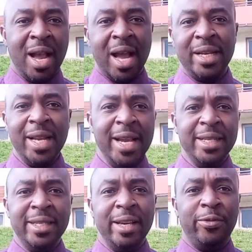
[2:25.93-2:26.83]
Another
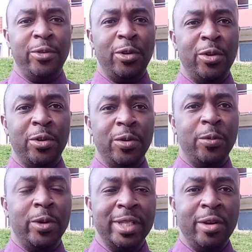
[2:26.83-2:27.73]
idea for
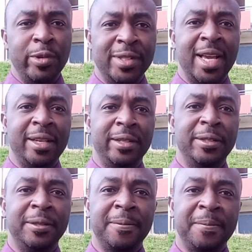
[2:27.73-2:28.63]
water recycle
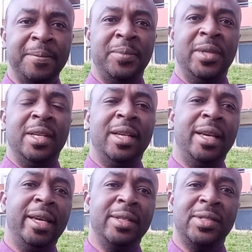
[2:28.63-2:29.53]

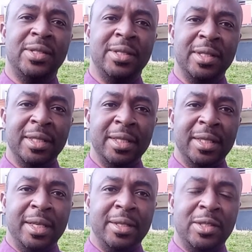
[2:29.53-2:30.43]
is
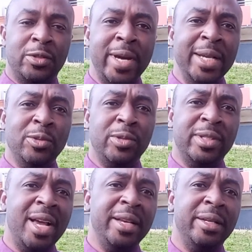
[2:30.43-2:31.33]
trying to
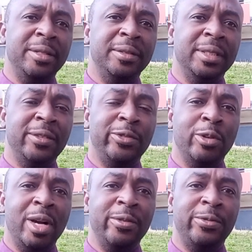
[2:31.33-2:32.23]
channel, if you
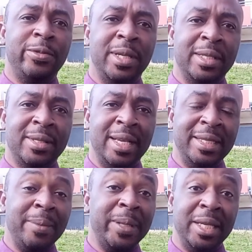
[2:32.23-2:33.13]
have a
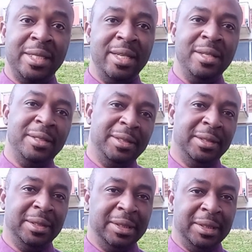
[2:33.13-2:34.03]
setup kitchen,
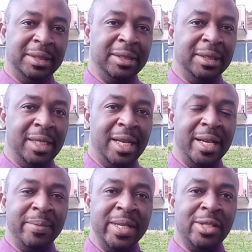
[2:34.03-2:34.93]

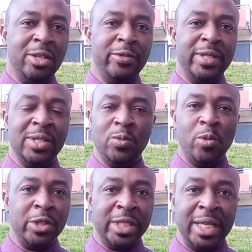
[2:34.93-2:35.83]
instead of just
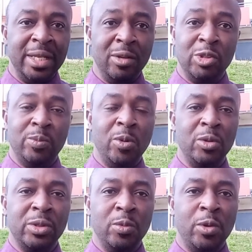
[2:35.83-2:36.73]
washing those
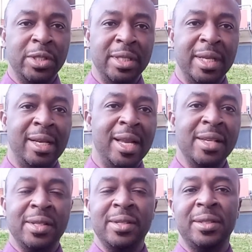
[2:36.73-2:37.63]
bowls, washing the
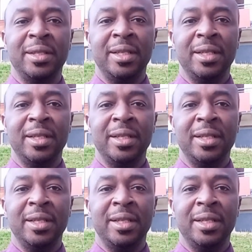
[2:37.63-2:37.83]
glasses,